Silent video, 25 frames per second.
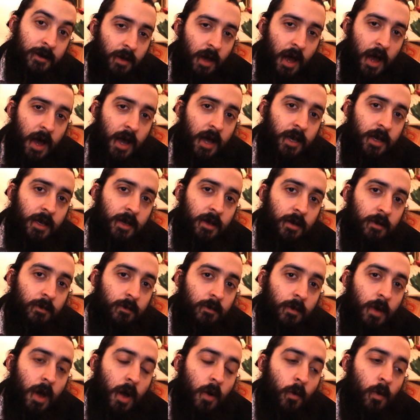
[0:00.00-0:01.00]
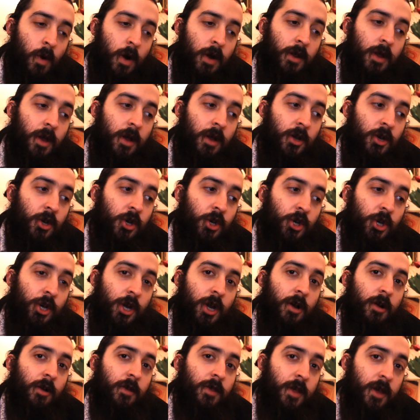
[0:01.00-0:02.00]
I want to
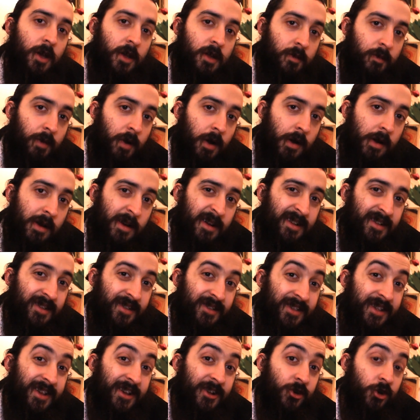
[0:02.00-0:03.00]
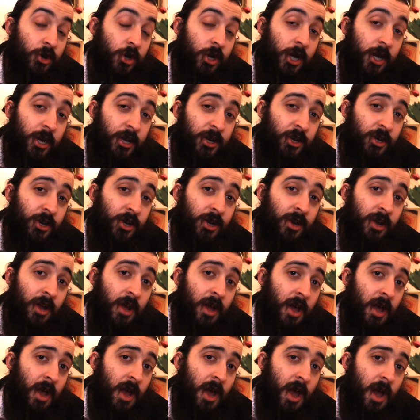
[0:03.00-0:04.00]
share the experience, the education,
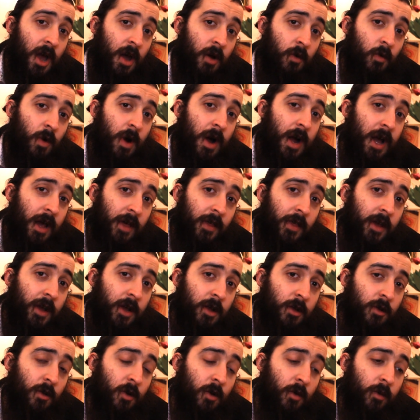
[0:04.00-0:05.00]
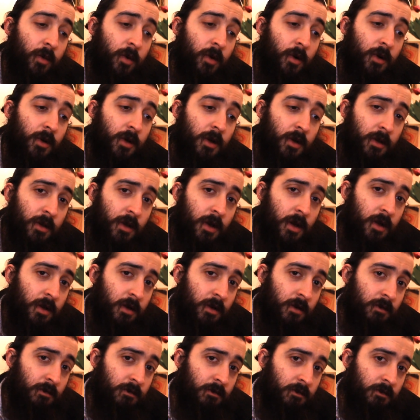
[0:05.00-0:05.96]
and why I think it's so important that